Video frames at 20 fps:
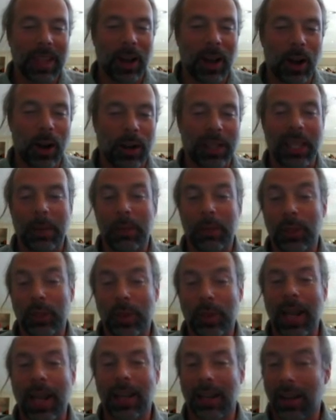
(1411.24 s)
are keeping
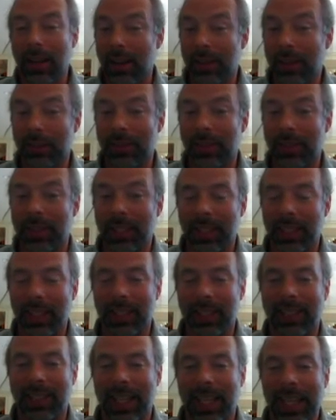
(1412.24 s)
track of
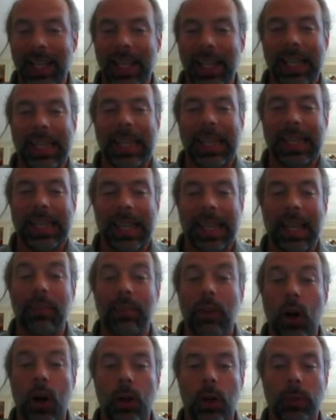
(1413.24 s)
the data that they
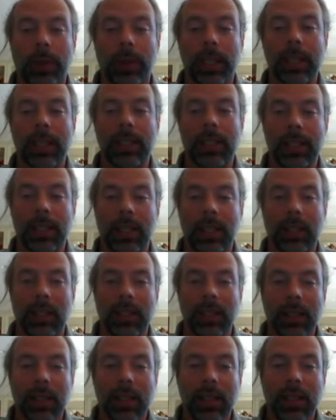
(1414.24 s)
have already seen.
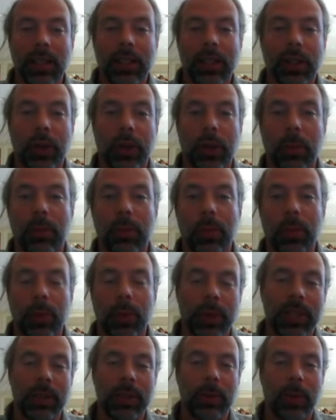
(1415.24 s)
So the
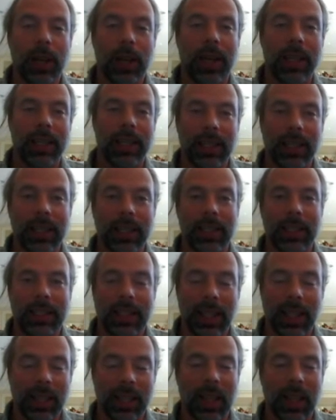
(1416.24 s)
reason why in a
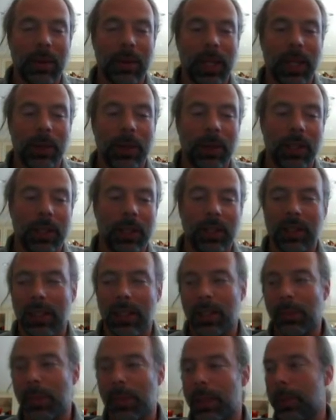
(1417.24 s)
telecom network you
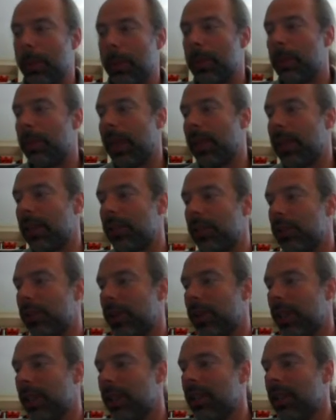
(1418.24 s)
need a minimum spanning
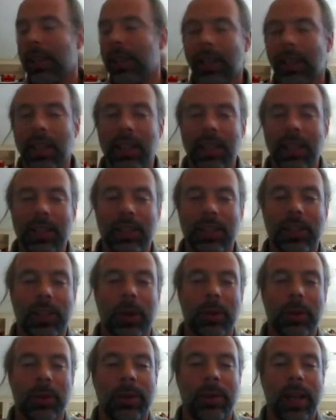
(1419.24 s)
tree is
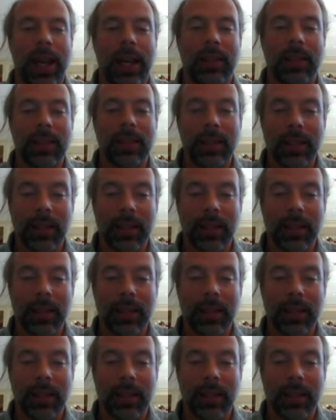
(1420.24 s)
so that